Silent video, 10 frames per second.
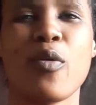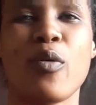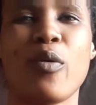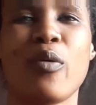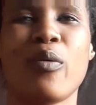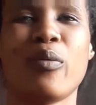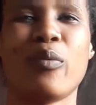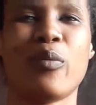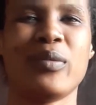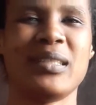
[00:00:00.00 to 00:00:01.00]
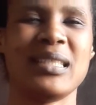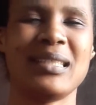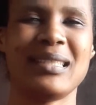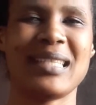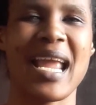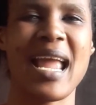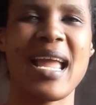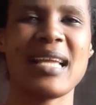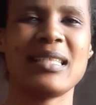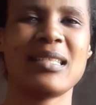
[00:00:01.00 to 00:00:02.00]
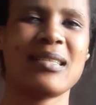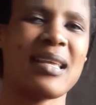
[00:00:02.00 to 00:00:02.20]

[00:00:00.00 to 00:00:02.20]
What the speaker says: Oh, is it dead